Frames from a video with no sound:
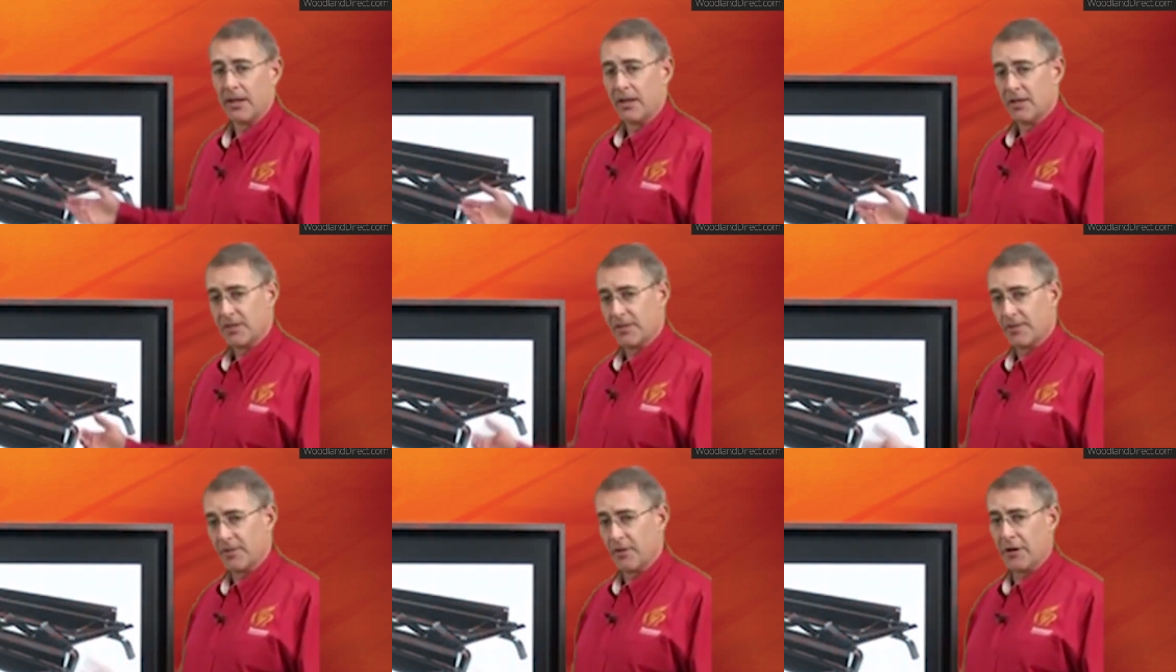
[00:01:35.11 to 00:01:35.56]

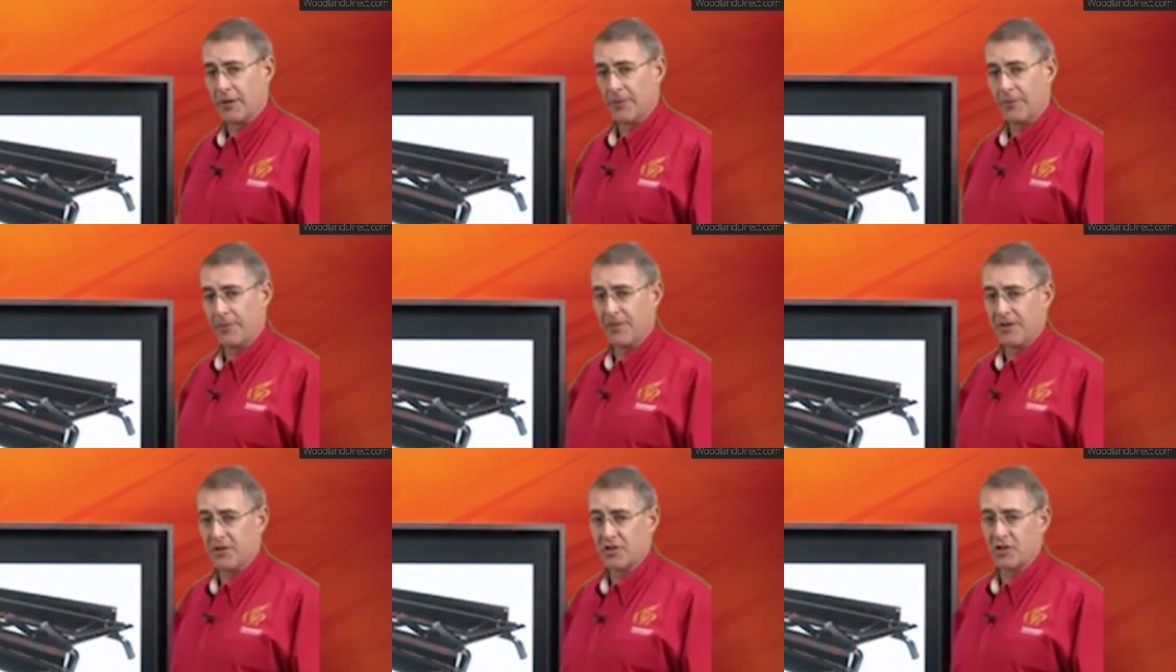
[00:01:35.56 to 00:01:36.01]
It's a very
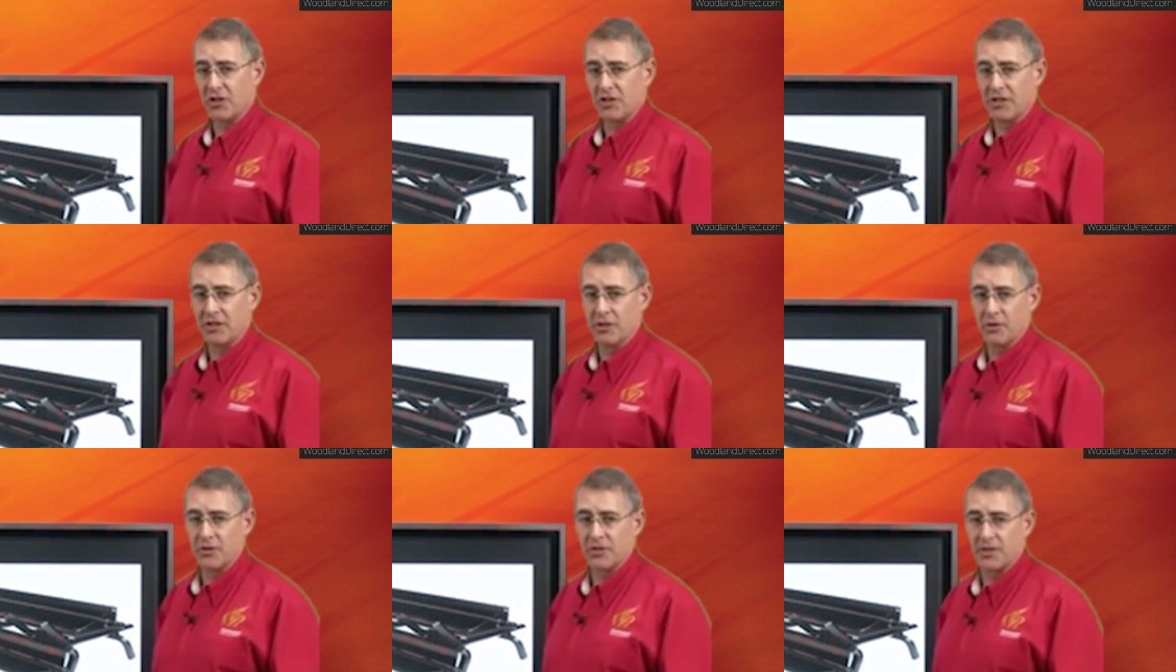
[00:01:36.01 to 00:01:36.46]
efficient
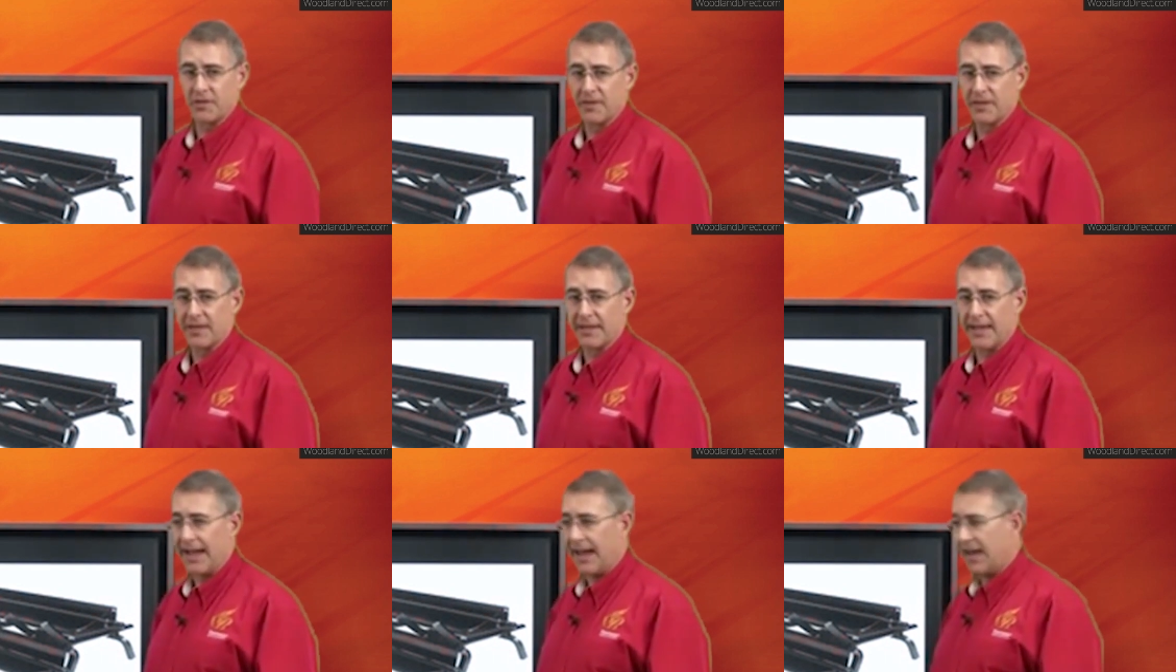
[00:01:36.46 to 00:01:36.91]
use of
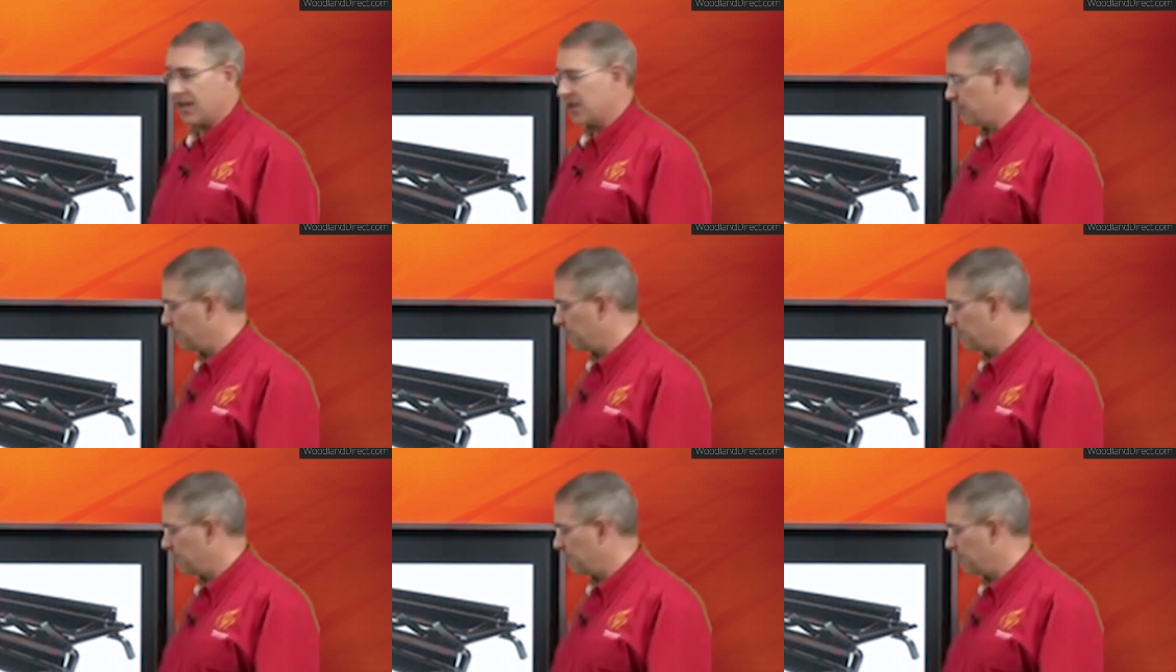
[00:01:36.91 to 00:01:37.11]
the gas